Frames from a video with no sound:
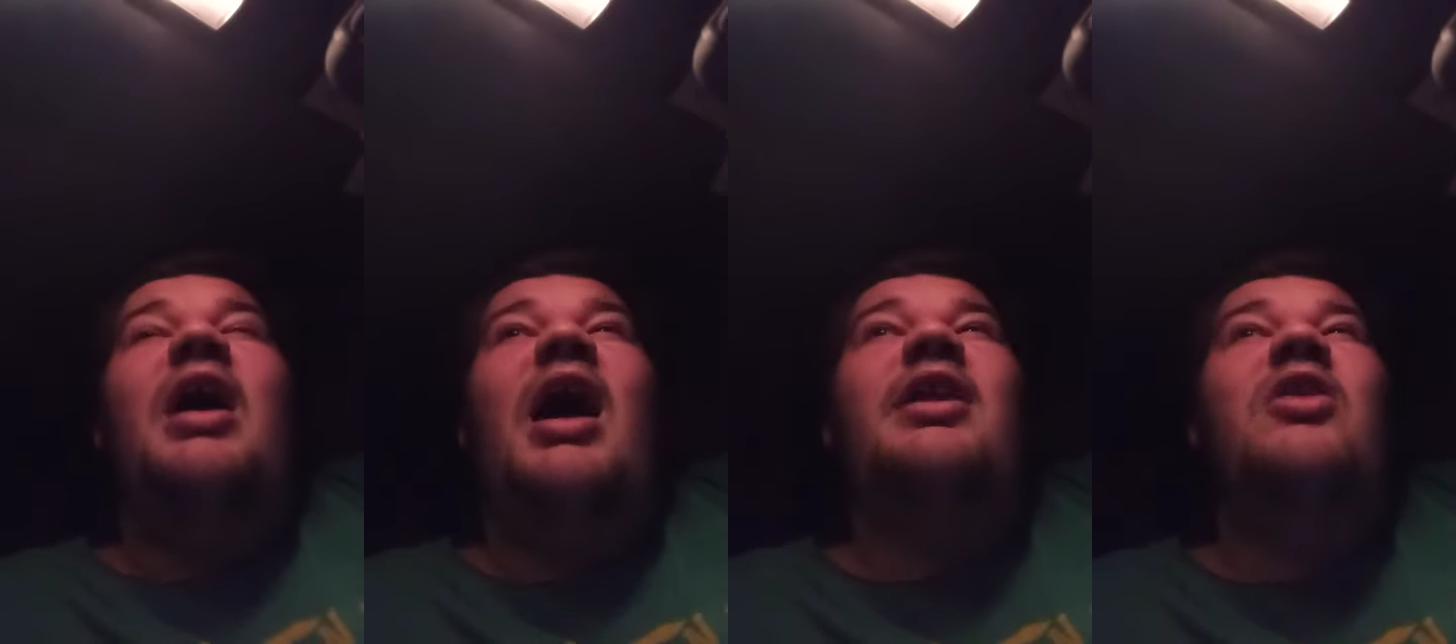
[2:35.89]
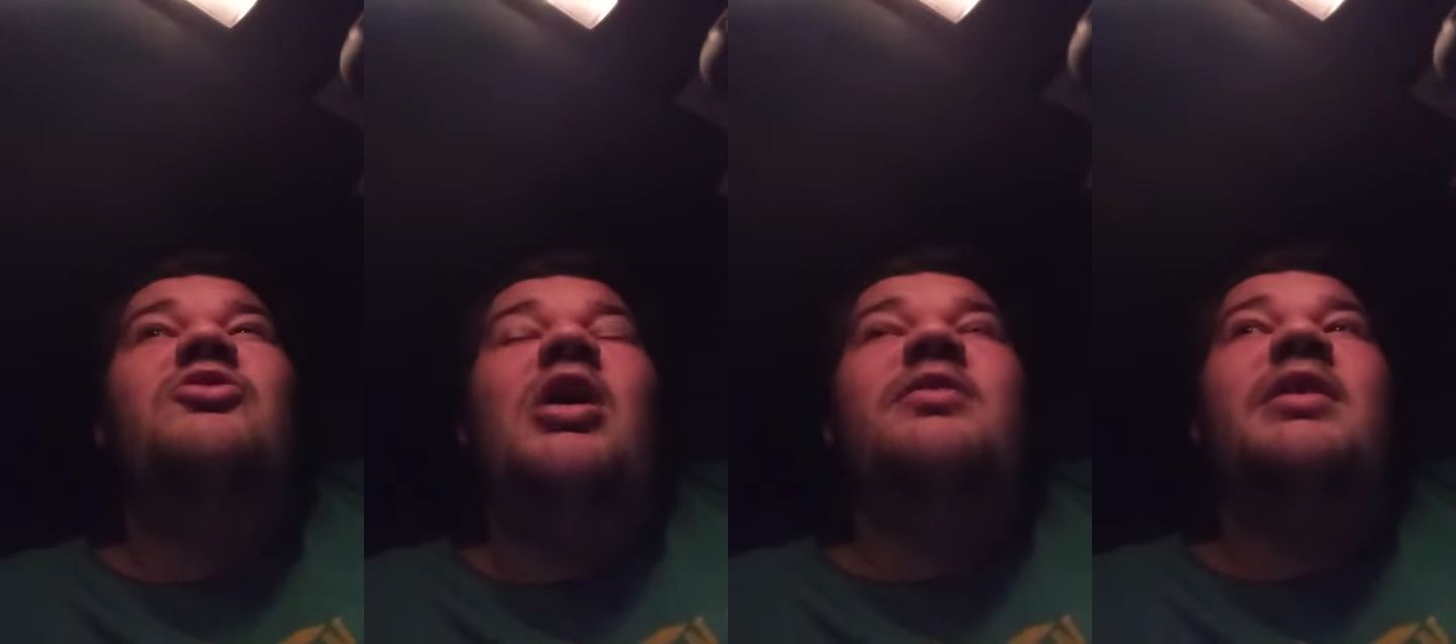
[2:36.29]
I know
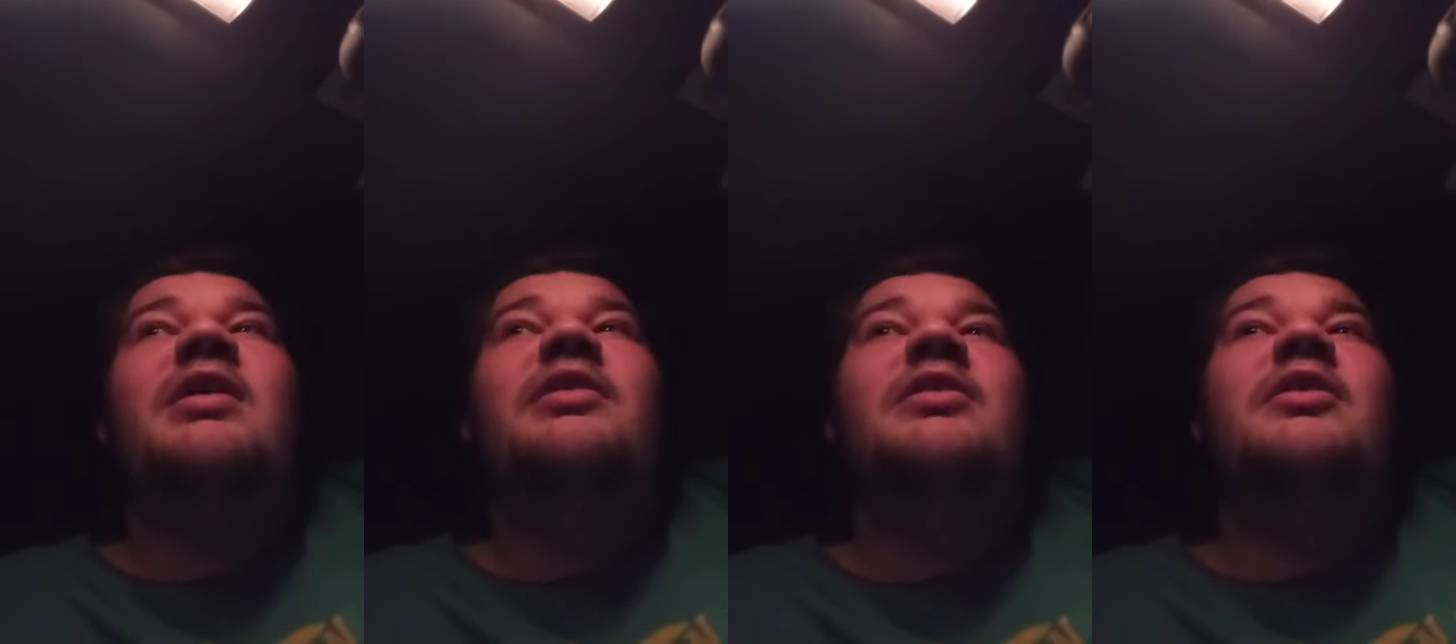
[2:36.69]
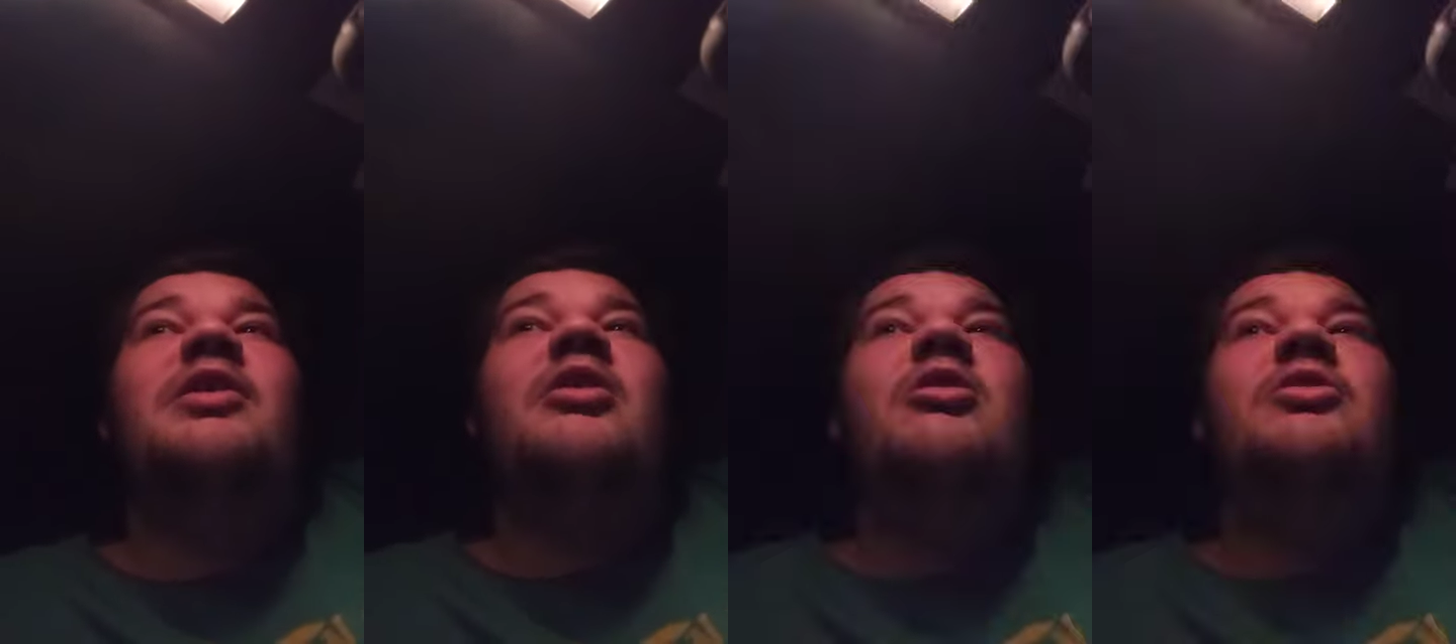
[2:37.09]
John Cena doesn't
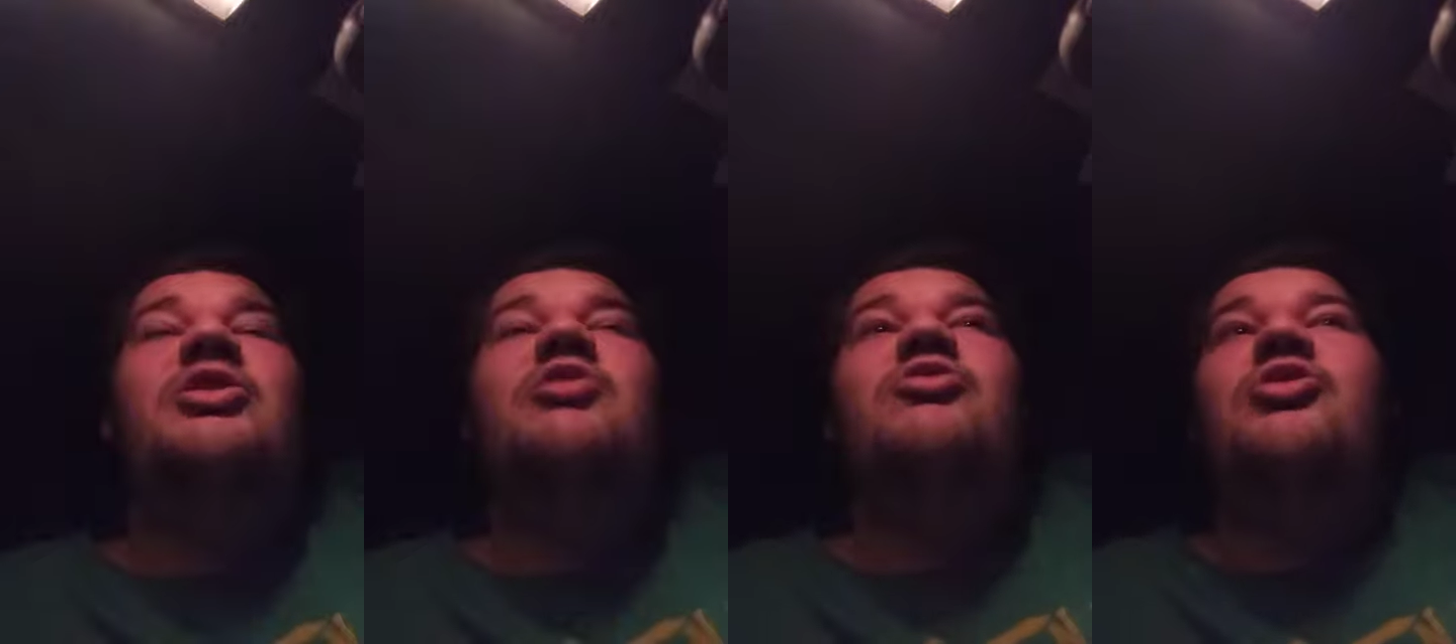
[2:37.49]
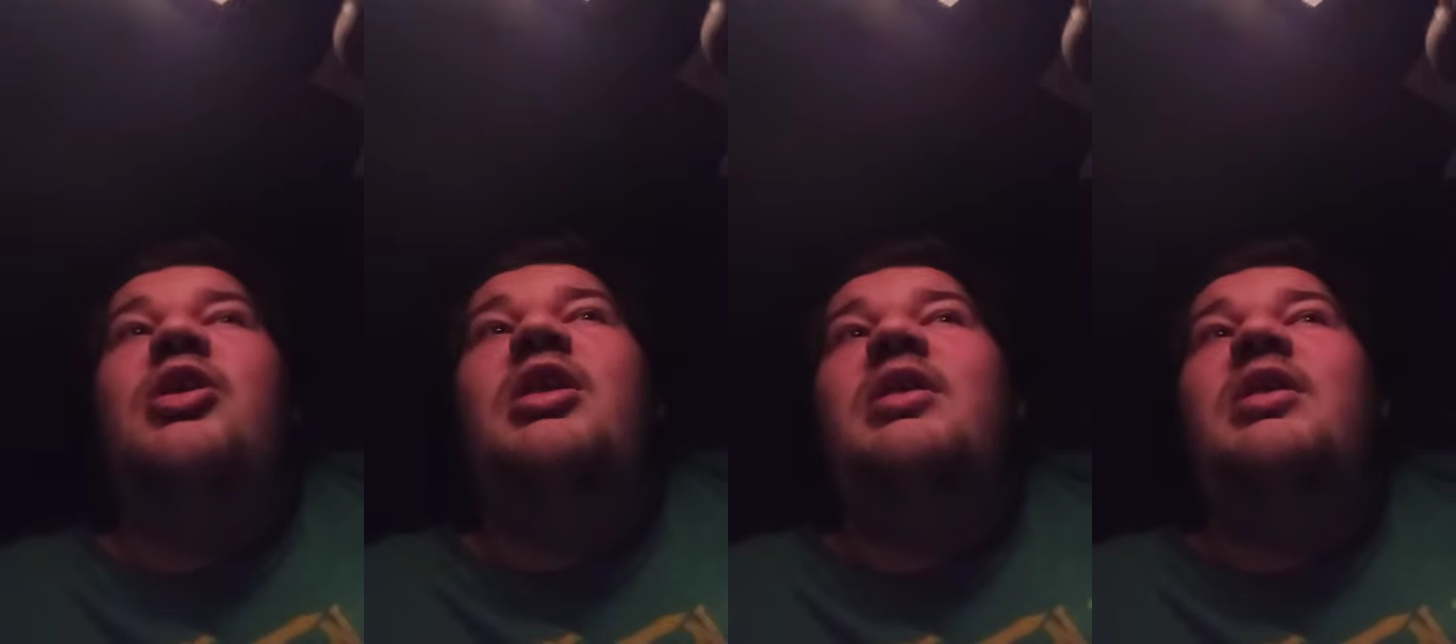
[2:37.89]
go do good